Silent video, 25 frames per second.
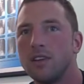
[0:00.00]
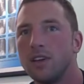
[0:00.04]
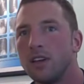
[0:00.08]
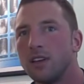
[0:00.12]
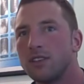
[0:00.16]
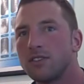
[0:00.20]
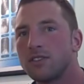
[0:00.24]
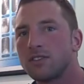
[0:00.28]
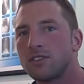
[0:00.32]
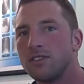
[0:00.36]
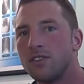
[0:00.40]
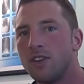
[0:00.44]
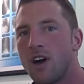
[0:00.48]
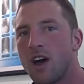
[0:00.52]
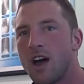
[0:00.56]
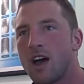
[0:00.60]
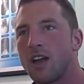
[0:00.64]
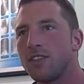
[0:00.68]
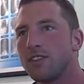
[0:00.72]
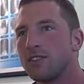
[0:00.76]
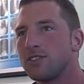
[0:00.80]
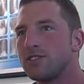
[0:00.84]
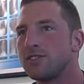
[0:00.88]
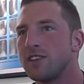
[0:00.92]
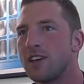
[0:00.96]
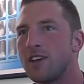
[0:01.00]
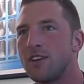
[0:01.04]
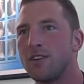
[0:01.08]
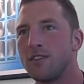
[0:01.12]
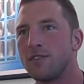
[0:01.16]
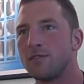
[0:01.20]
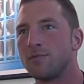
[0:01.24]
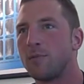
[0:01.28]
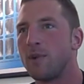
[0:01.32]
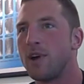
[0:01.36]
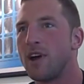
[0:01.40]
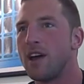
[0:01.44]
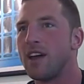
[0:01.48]
it's not the
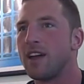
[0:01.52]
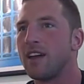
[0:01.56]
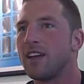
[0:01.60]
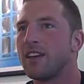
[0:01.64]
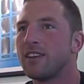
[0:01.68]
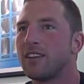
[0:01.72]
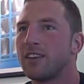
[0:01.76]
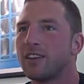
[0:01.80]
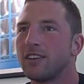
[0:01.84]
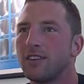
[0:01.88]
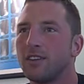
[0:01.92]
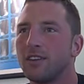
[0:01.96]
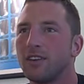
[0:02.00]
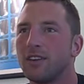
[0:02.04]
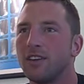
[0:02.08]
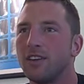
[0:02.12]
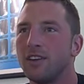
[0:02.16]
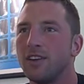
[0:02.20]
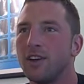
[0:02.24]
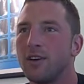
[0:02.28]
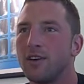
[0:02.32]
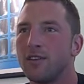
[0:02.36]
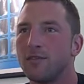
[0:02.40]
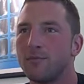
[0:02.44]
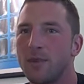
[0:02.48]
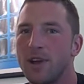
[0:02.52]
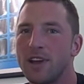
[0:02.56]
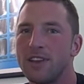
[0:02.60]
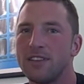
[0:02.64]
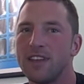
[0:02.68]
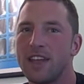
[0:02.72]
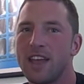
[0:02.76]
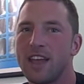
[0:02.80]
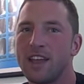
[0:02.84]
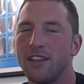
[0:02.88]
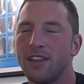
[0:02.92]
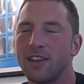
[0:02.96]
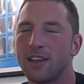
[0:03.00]
center of my of my
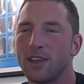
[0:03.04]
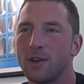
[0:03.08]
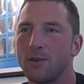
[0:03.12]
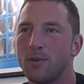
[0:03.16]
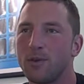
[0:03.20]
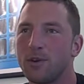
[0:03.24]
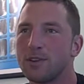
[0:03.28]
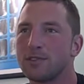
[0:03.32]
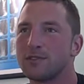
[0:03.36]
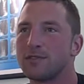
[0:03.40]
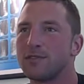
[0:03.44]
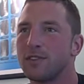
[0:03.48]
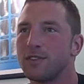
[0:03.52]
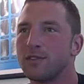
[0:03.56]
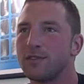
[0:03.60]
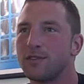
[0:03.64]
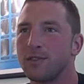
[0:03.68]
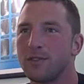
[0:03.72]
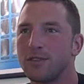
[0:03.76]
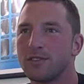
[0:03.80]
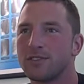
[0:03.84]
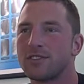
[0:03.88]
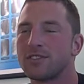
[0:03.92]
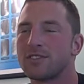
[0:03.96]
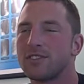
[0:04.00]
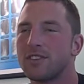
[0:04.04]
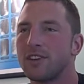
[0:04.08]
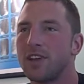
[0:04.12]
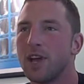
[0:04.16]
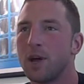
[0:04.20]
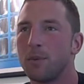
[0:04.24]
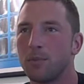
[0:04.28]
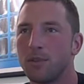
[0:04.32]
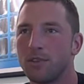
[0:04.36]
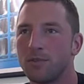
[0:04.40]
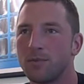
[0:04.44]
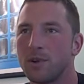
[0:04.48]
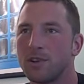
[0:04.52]
day like it was for the first
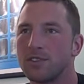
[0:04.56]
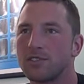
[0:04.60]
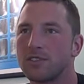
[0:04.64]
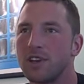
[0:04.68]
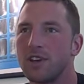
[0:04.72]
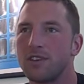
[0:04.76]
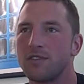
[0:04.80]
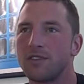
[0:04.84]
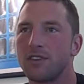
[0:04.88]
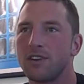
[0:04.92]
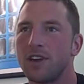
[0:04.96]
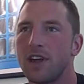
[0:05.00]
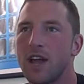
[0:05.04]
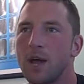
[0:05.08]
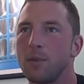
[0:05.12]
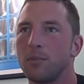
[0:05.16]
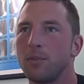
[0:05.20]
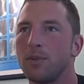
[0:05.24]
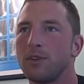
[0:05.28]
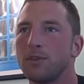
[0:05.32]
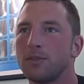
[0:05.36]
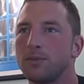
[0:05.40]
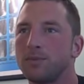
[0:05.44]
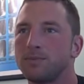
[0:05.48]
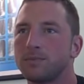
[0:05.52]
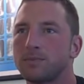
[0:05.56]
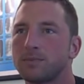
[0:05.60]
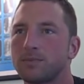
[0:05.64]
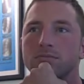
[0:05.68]
couple of months after it happened.